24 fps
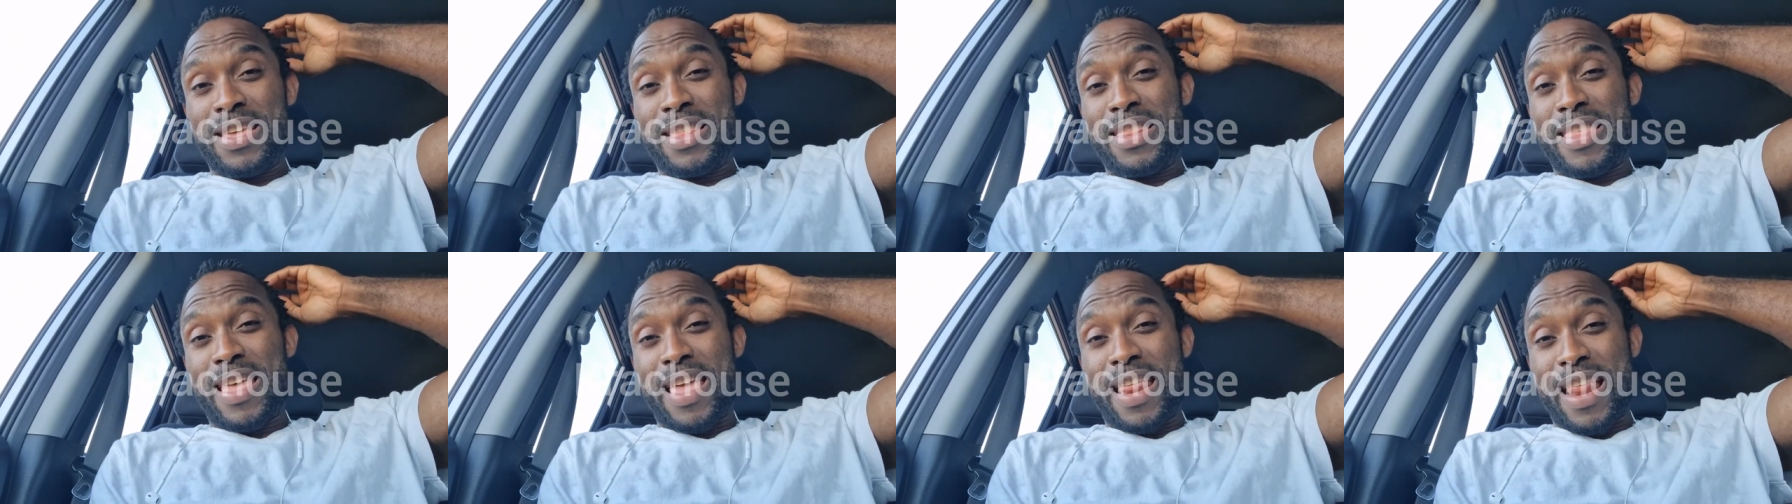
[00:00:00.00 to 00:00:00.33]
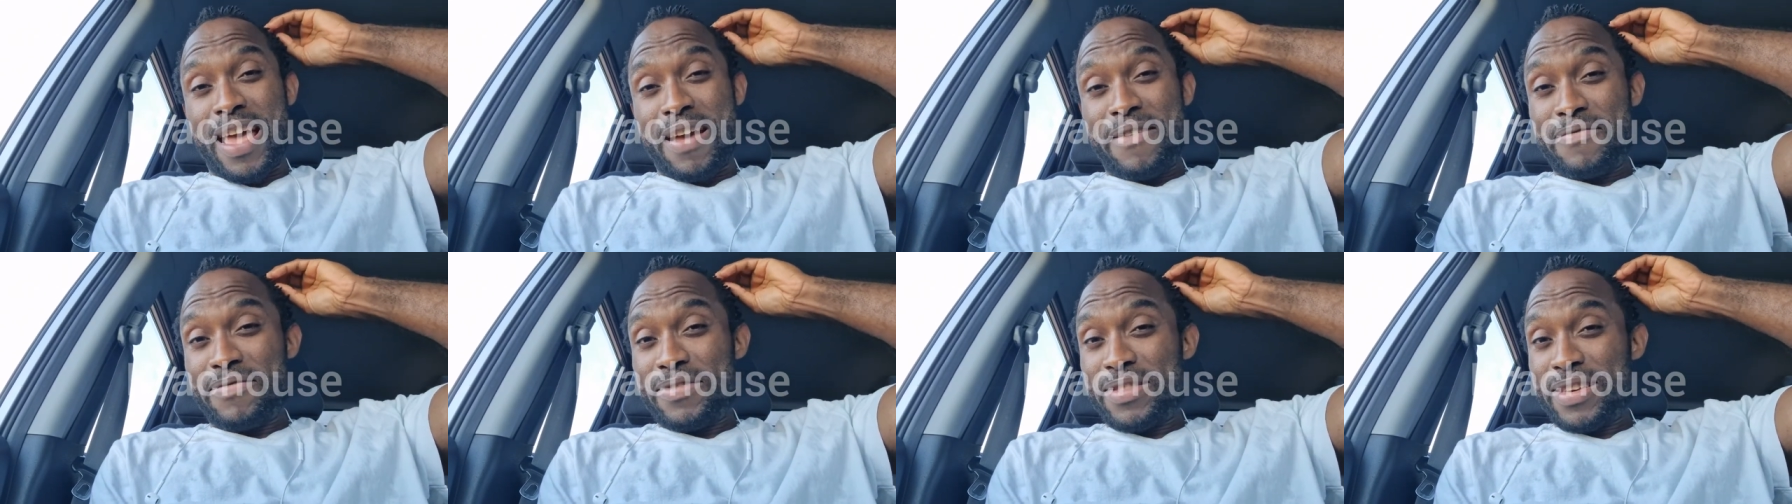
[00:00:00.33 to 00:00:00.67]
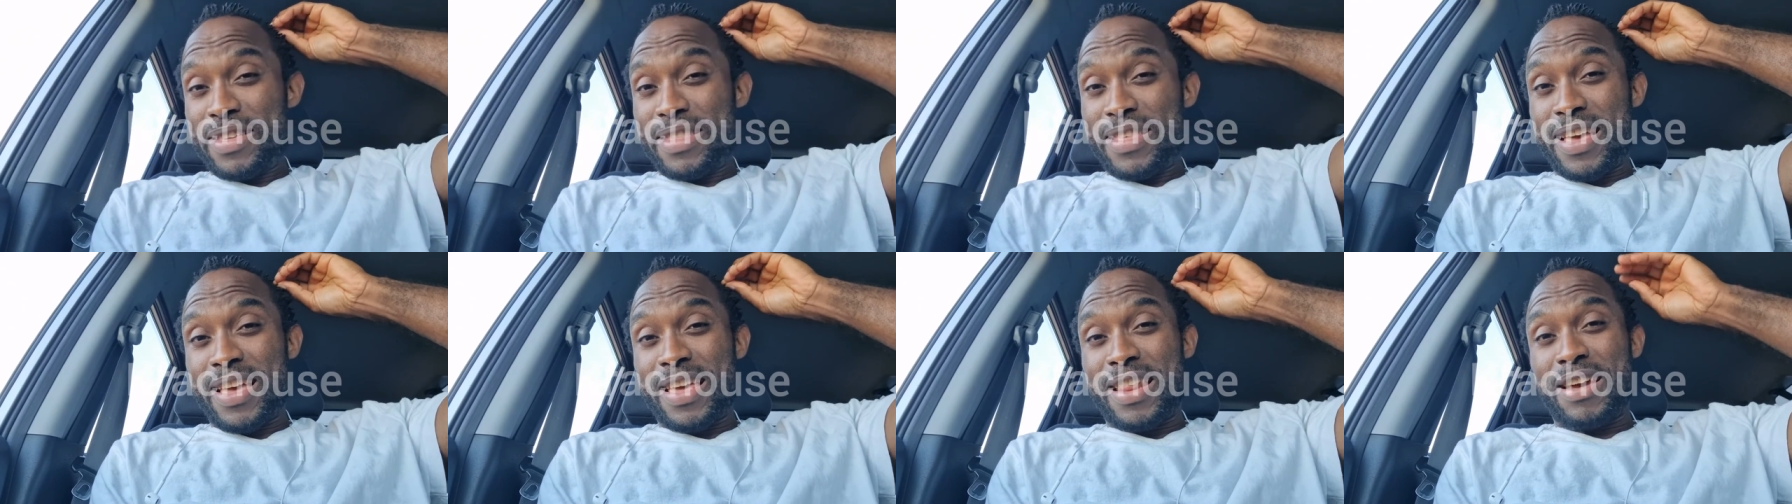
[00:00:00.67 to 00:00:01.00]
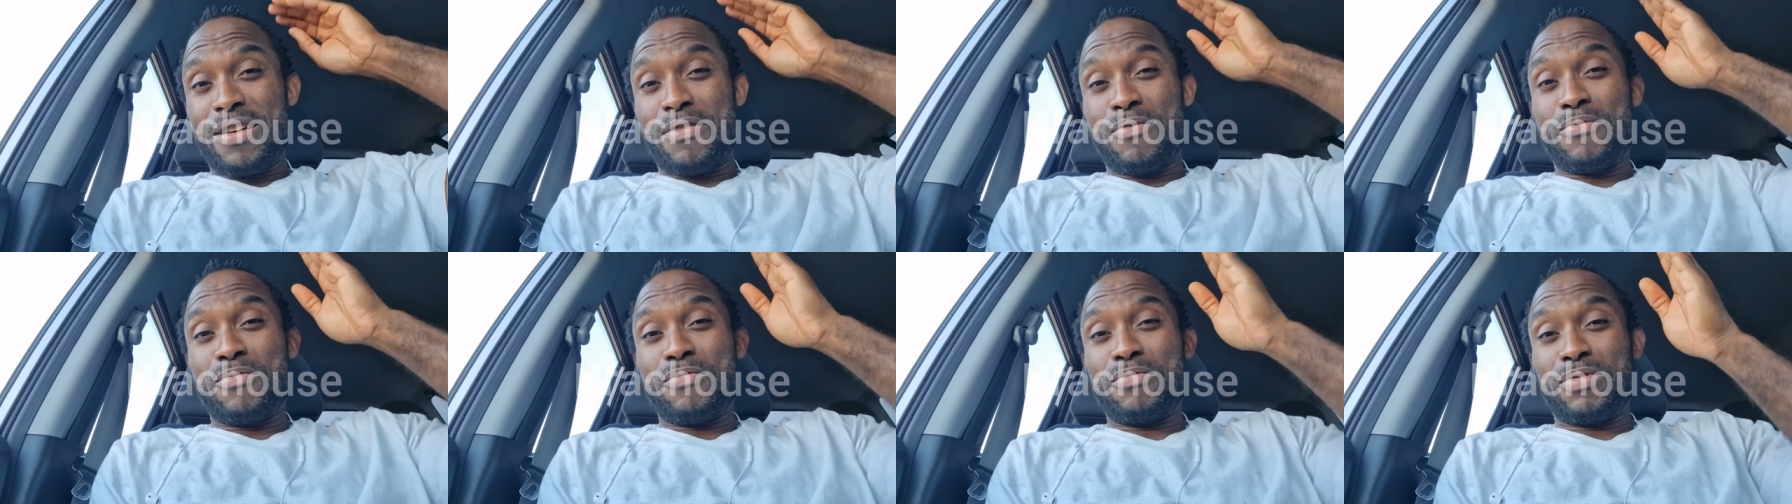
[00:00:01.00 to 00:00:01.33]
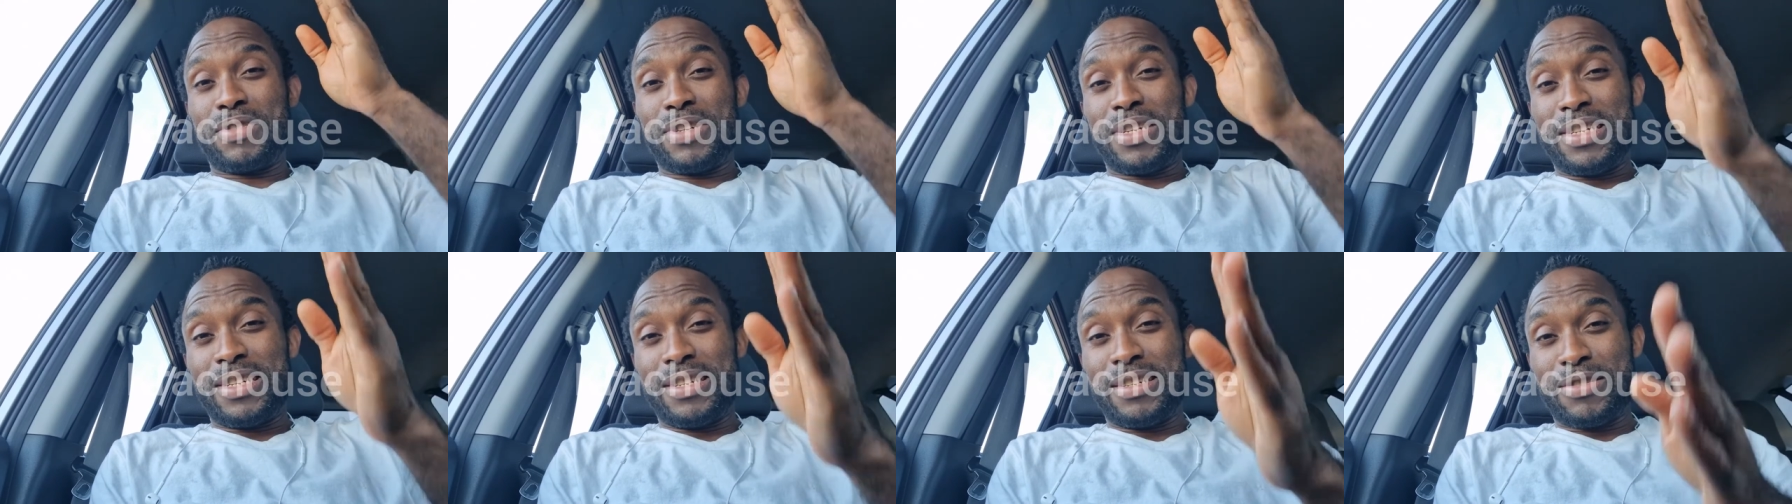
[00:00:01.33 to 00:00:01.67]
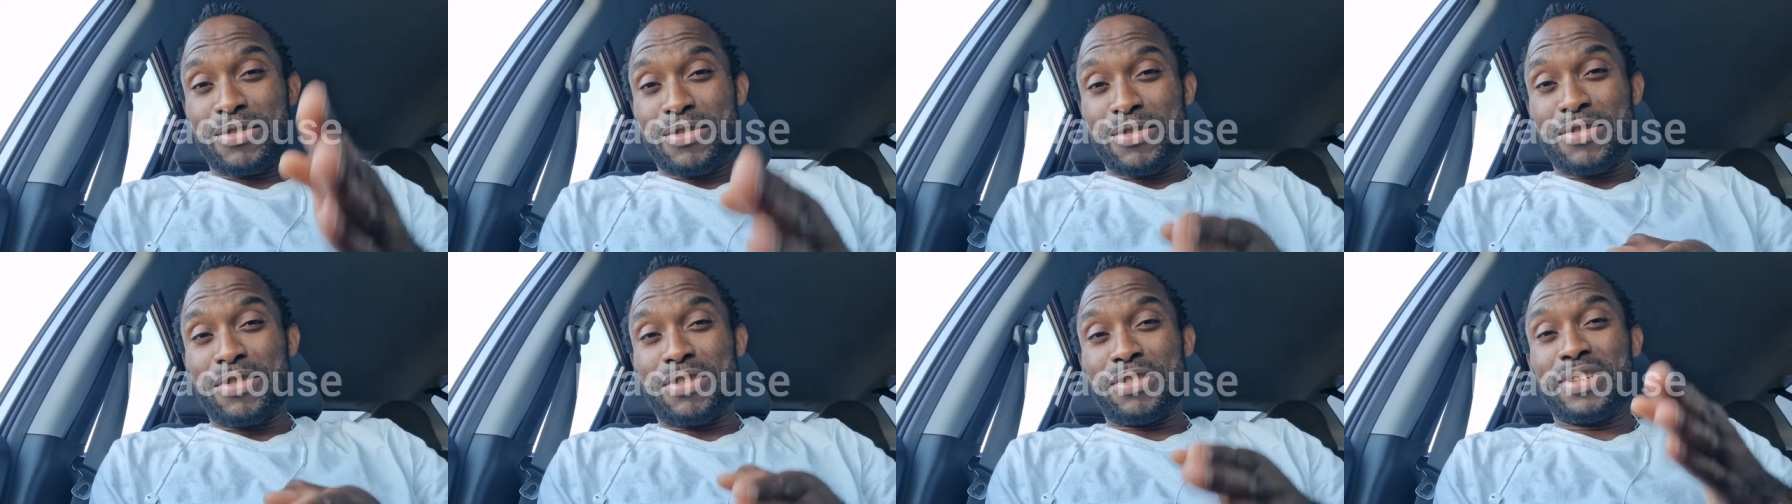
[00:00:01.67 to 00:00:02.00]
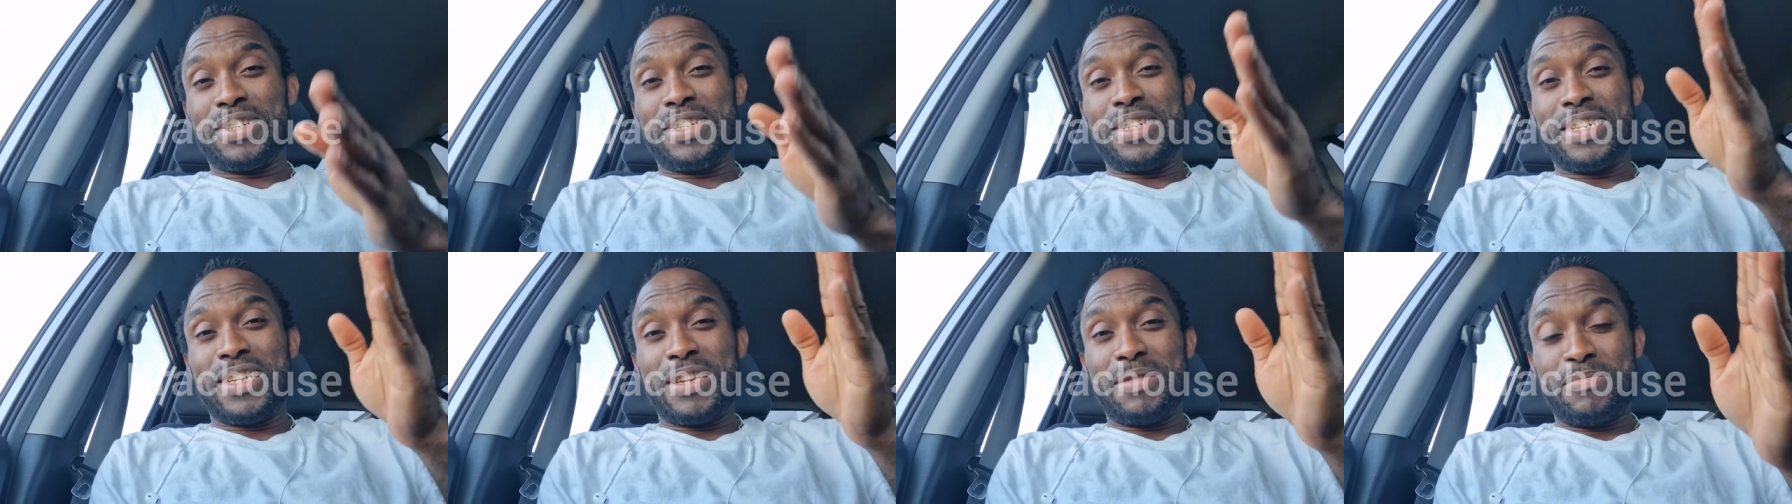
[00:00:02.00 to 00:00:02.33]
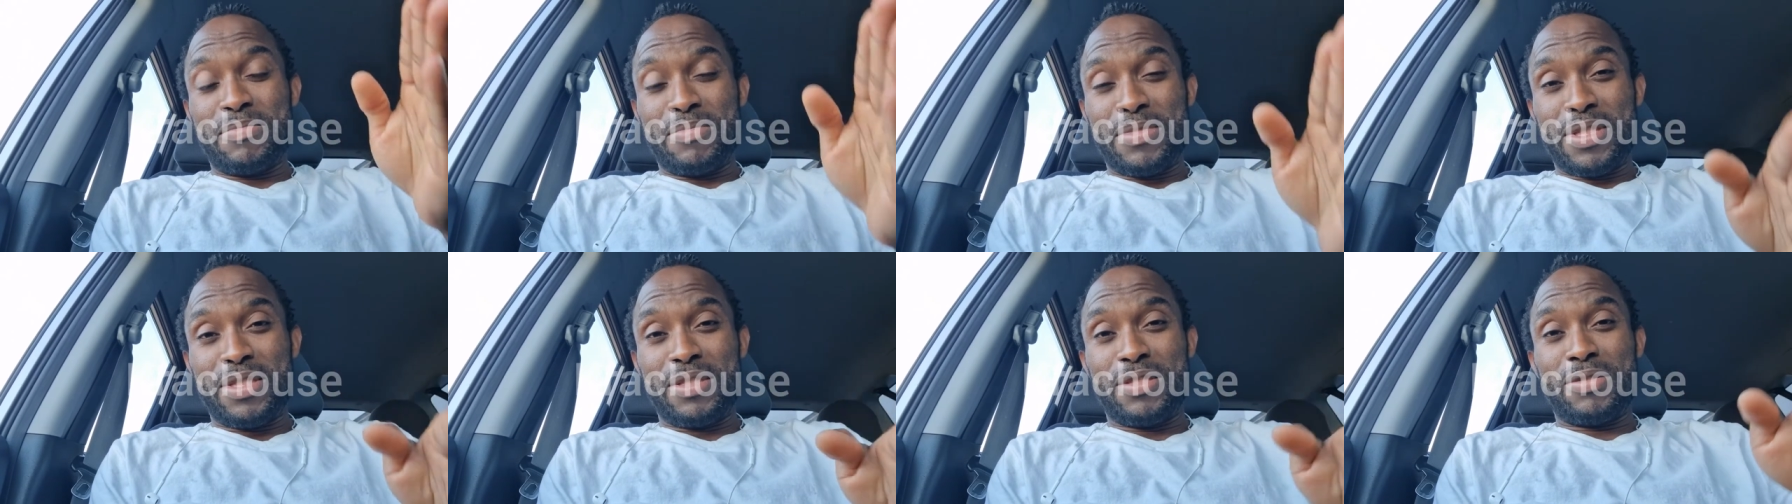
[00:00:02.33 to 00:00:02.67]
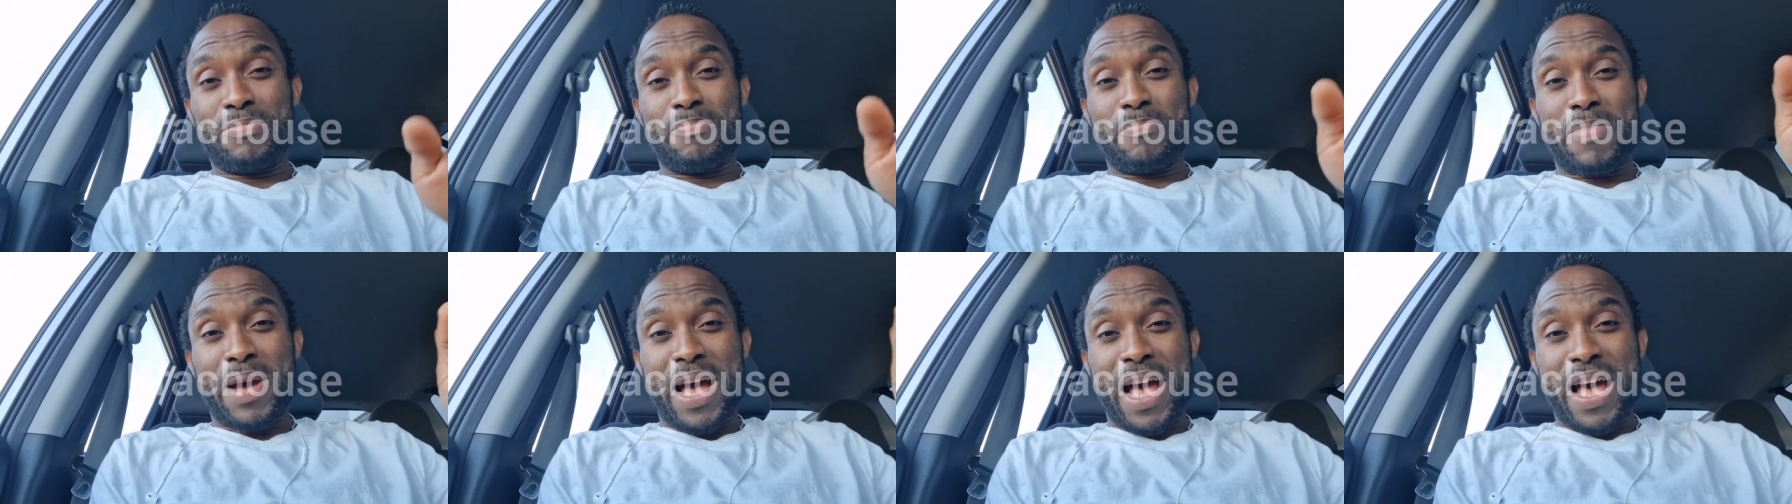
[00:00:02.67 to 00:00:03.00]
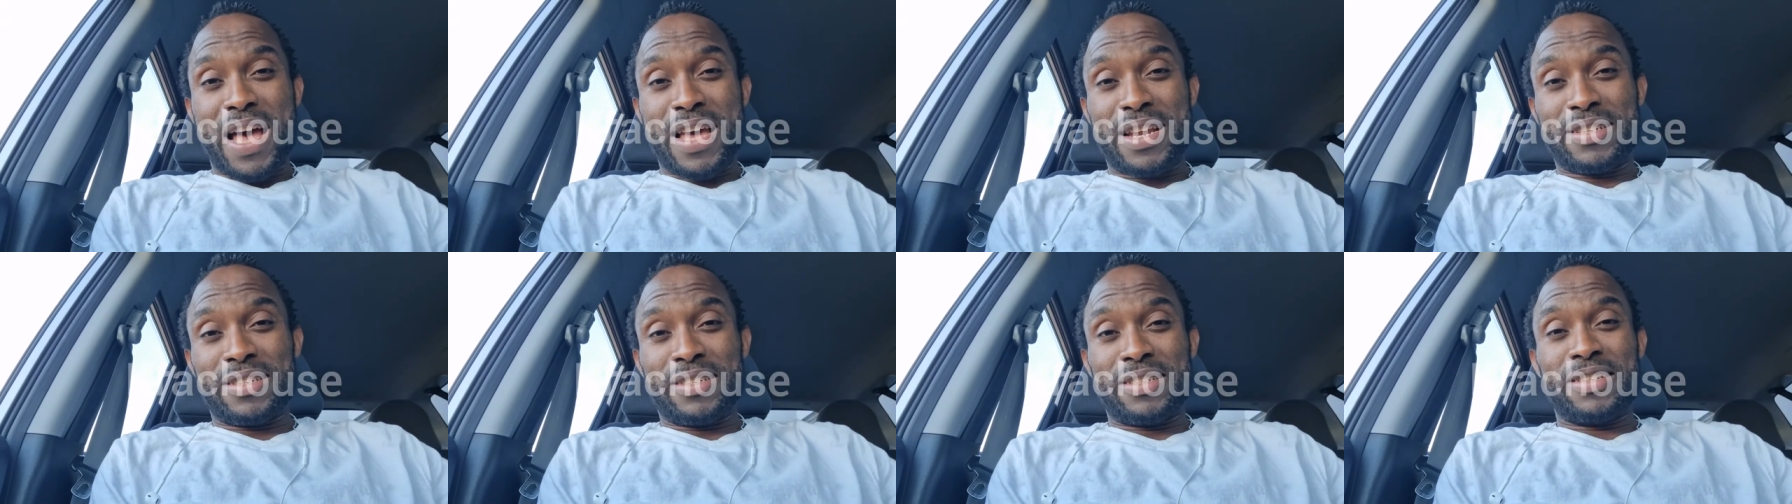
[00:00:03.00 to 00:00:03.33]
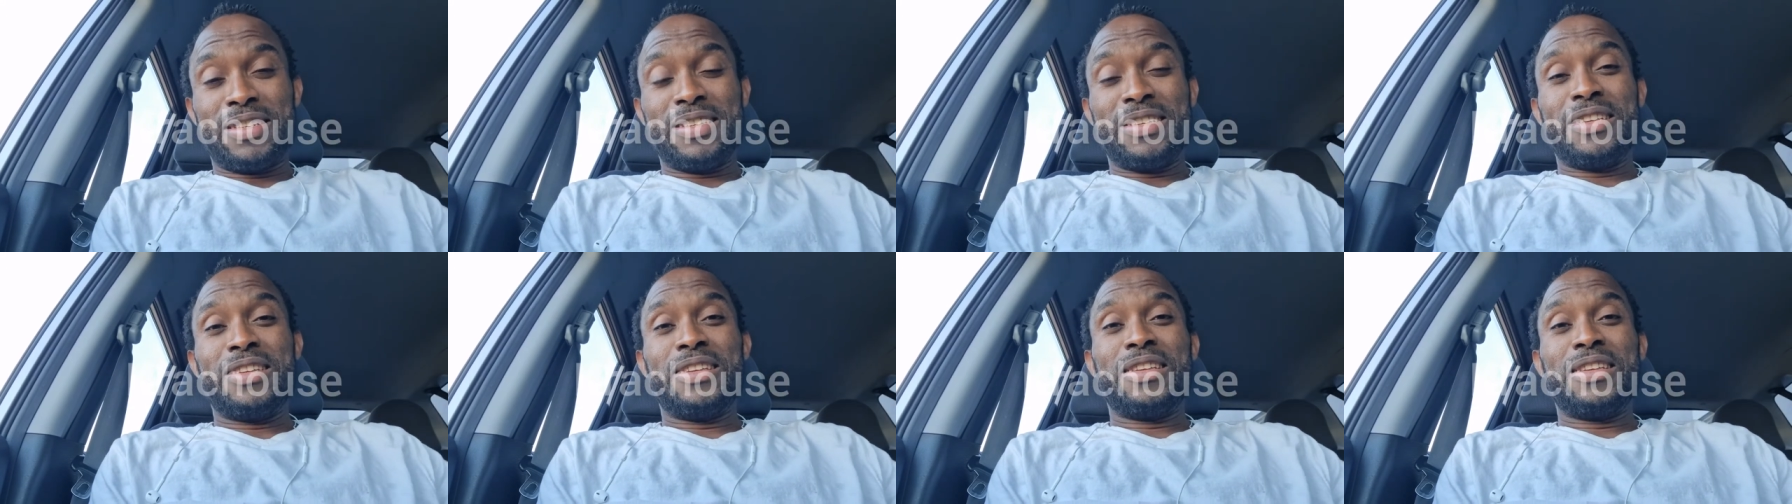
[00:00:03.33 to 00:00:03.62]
Then after that, I will cut them in parts,